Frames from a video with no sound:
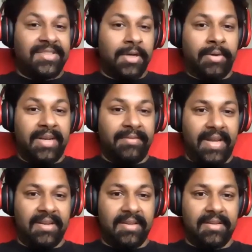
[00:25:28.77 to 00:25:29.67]
ways, that's your great
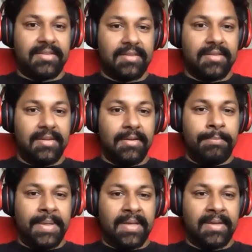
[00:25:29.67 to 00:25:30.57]
advantage,
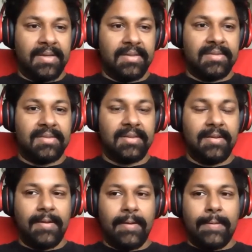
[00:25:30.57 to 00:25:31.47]

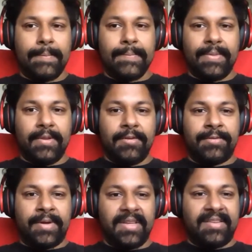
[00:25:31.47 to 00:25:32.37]
because,
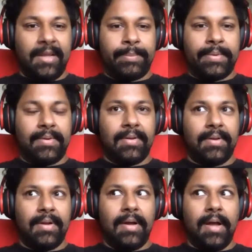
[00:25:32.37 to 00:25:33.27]
for
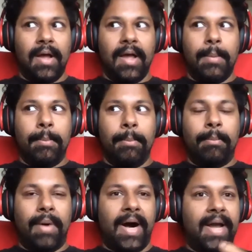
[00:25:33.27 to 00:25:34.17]
example,
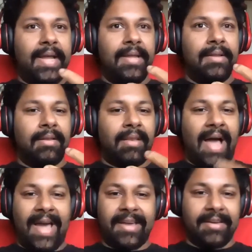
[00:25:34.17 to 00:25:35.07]
my
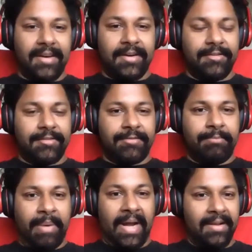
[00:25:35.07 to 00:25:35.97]
lack of
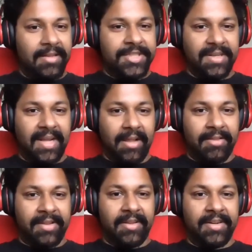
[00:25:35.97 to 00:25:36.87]
biology and
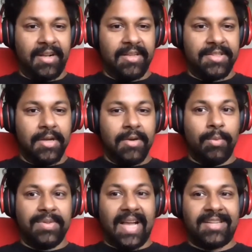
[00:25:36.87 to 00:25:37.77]
healthcare knowledge
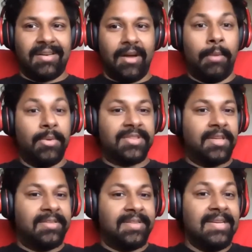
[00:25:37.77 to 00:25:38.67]
was actually
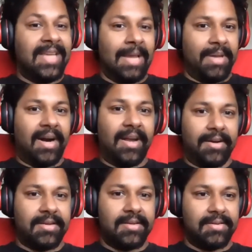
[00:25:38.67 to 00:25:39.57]
almost didn't get me
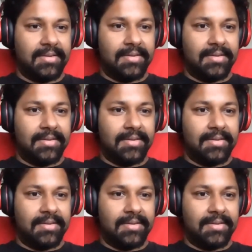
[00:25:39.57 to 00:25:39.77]
hired.